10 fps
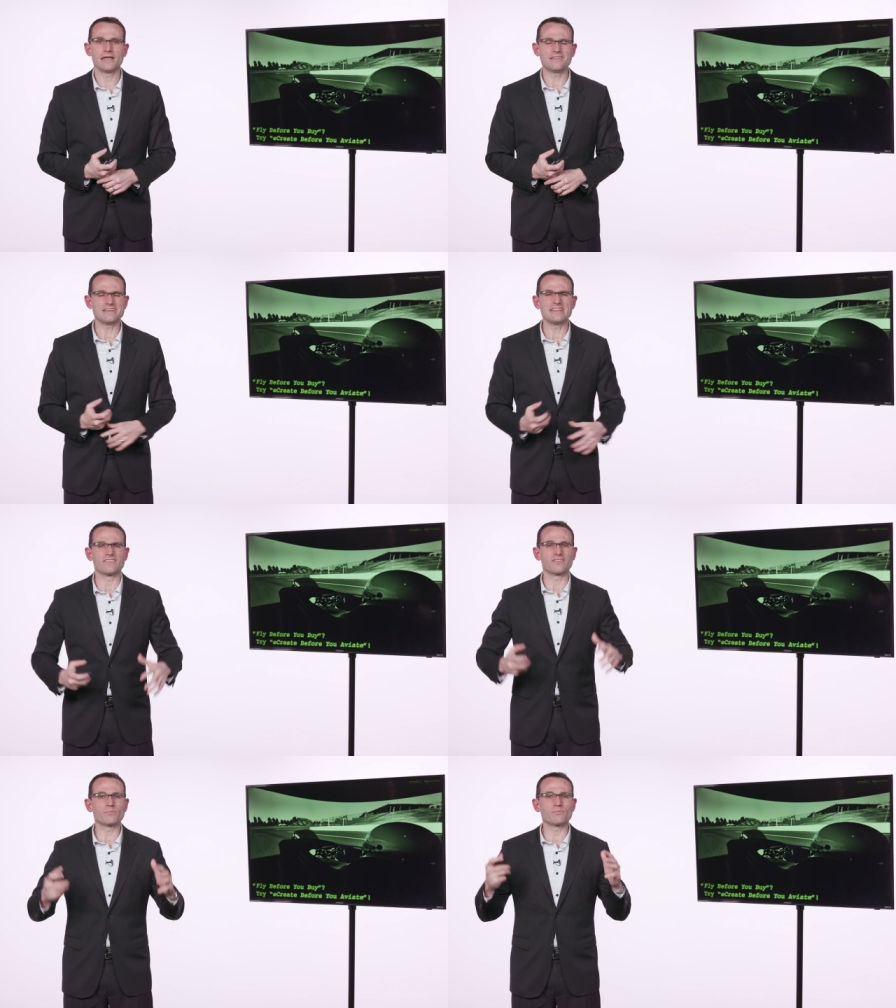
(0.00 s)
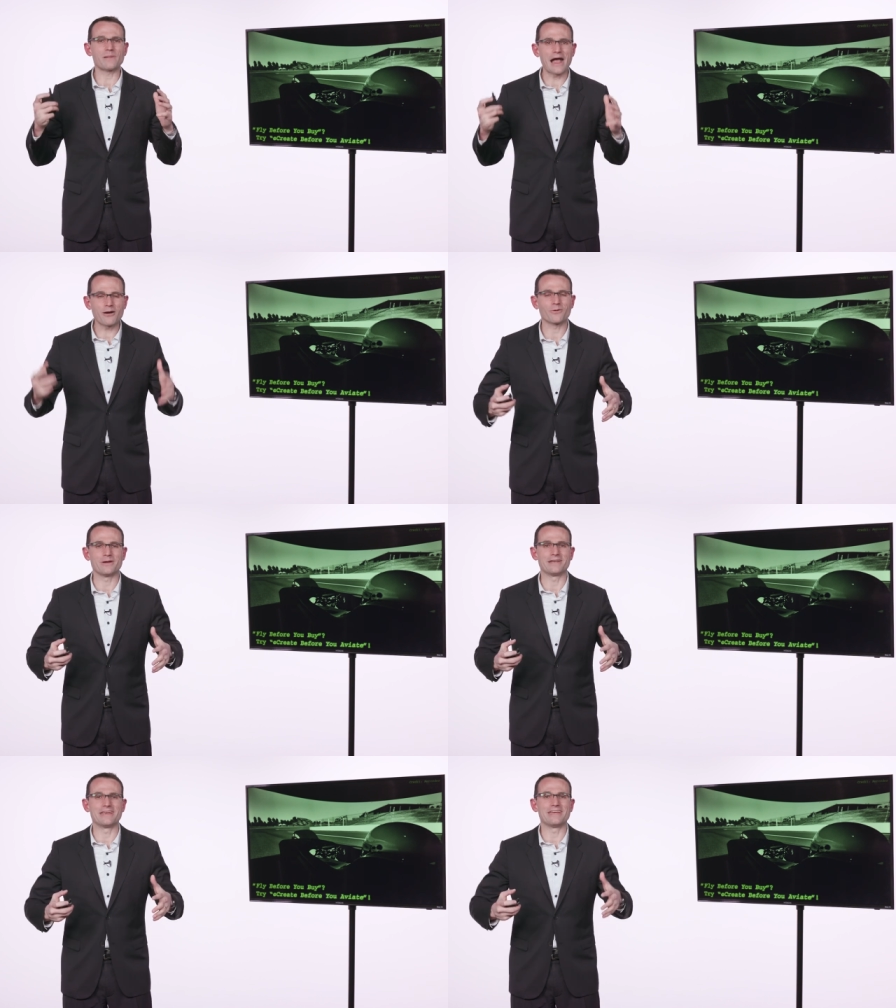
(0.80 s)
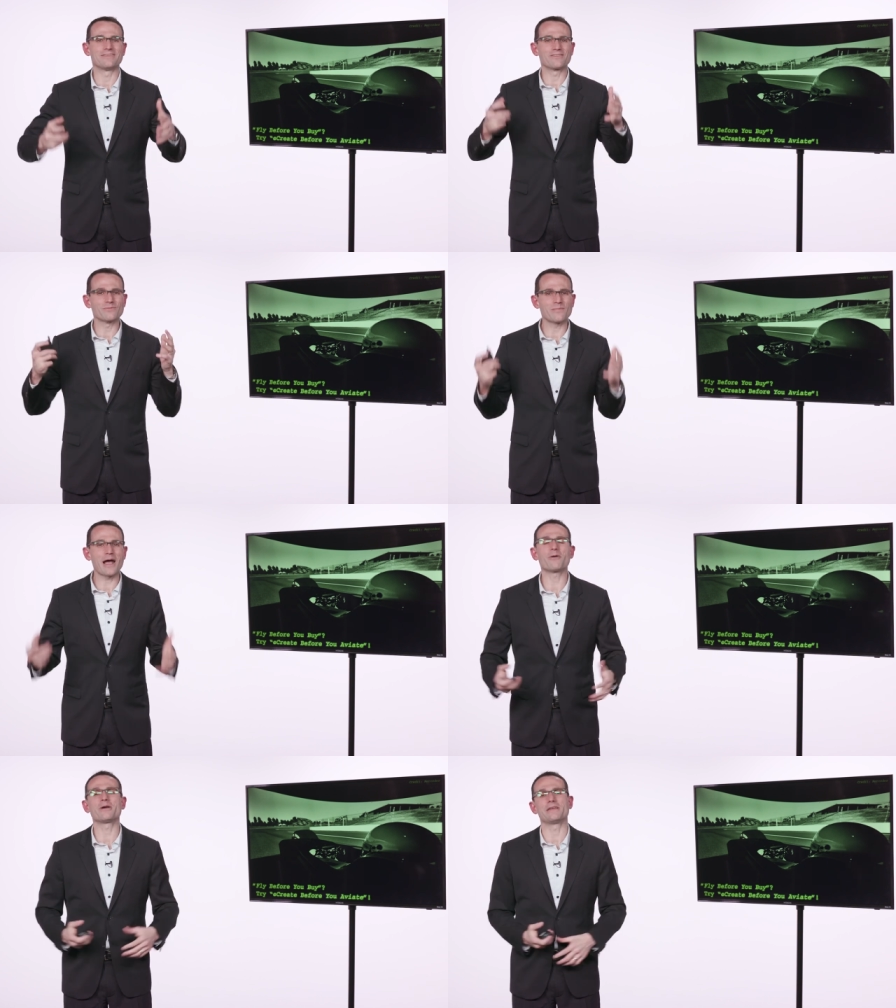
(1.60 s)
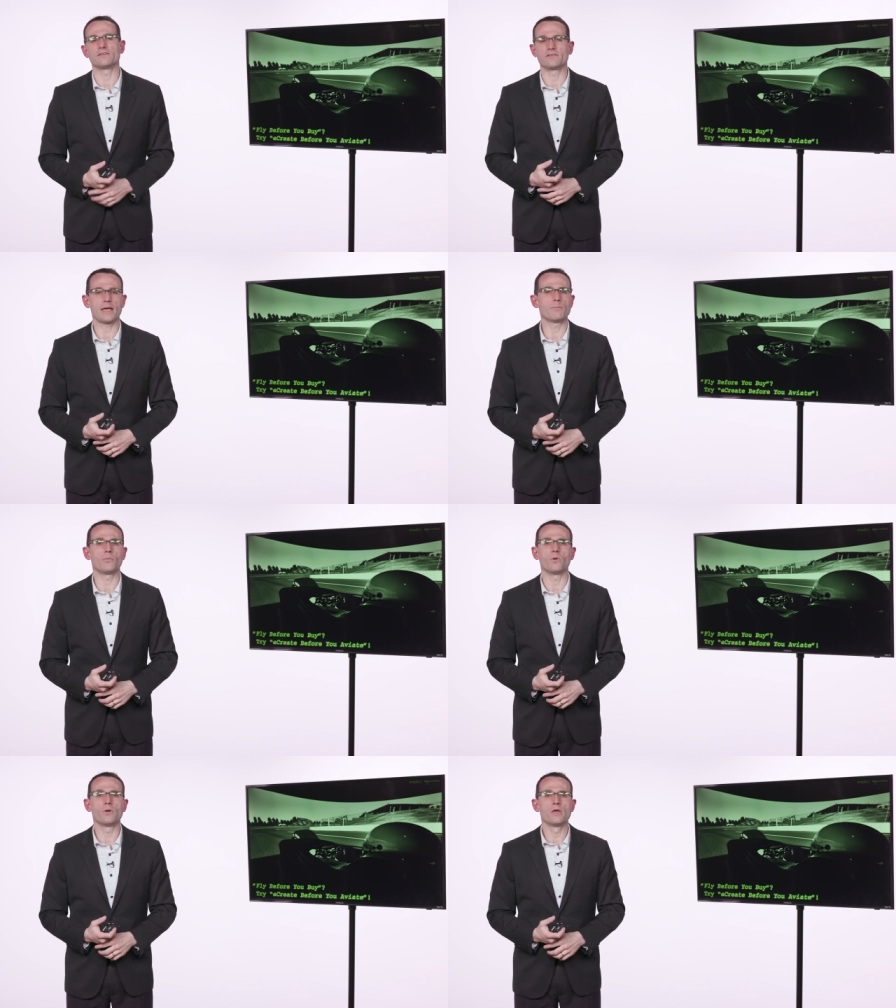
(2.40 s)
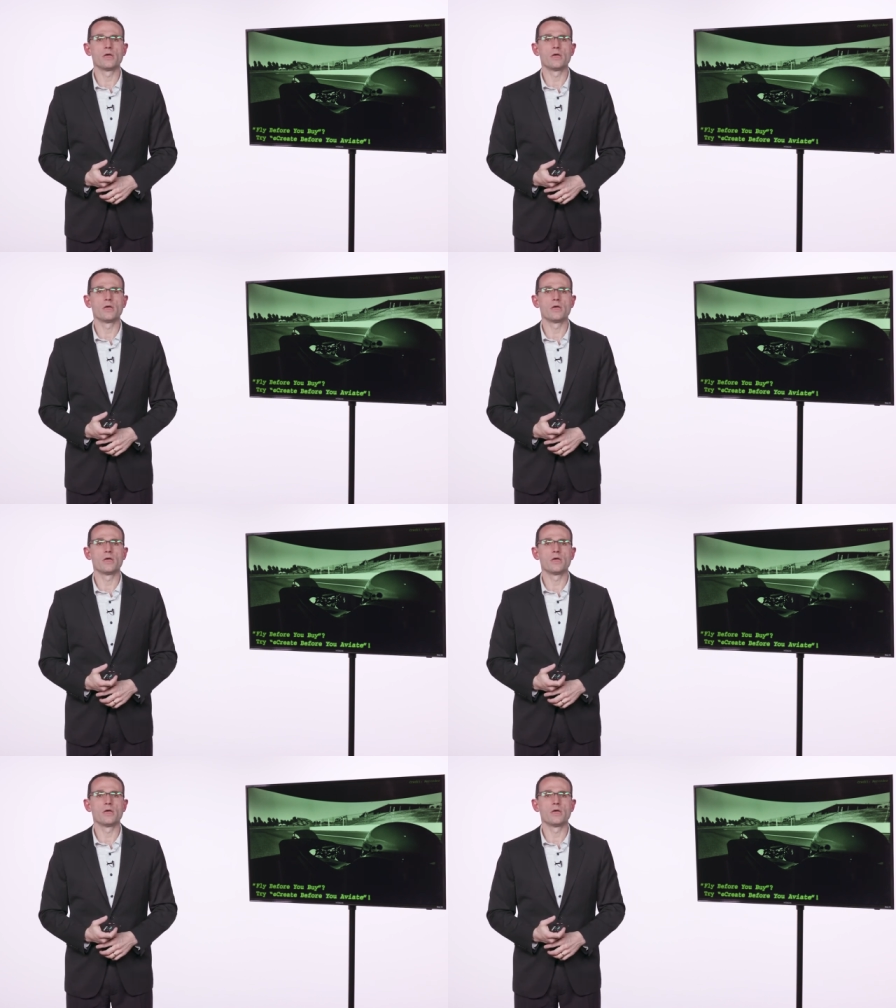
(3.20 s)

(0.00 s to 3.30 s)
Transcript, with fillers: It's an inspiring, inspiring example